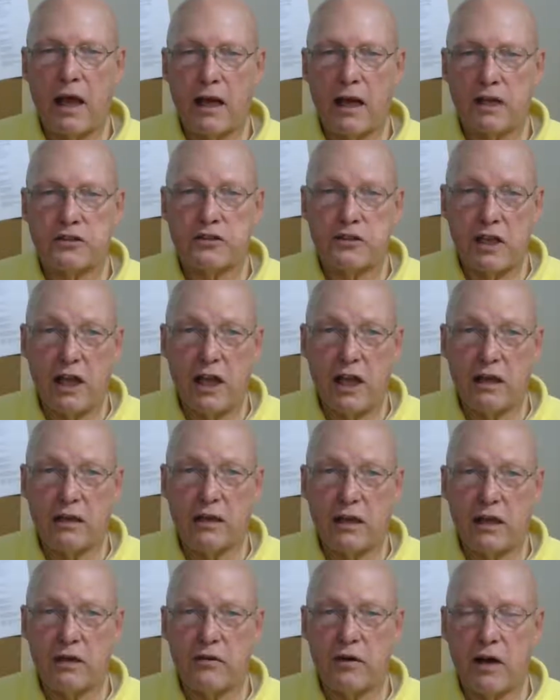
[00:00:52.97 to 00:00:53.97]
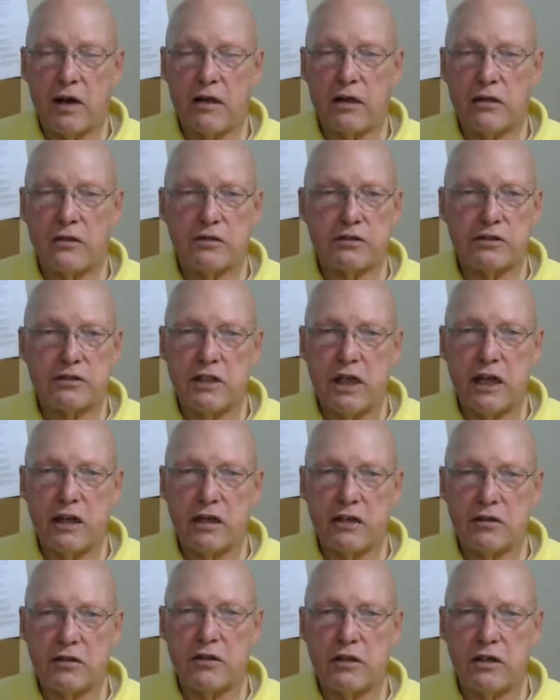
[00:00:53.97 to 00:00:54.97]
a stent. They tried to do a stent
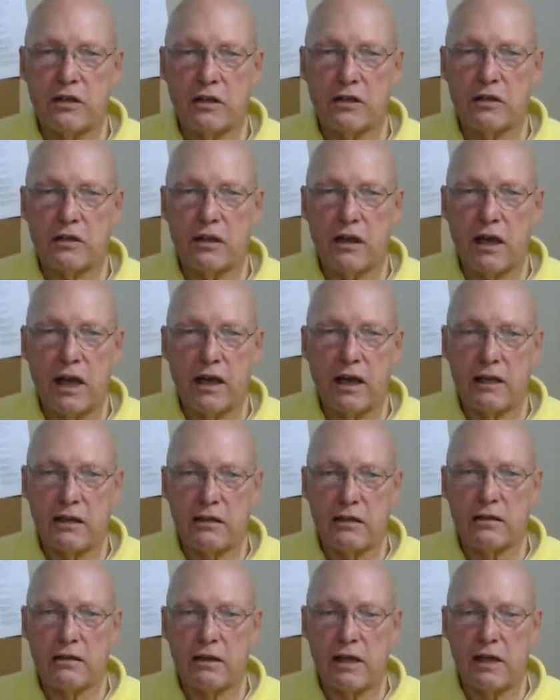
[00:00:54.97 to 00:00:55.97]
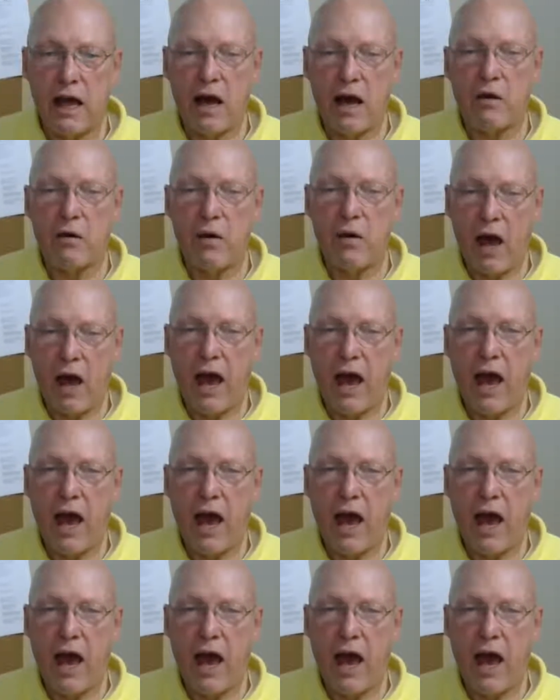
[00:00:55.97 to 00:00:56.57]
and couldn't, and I now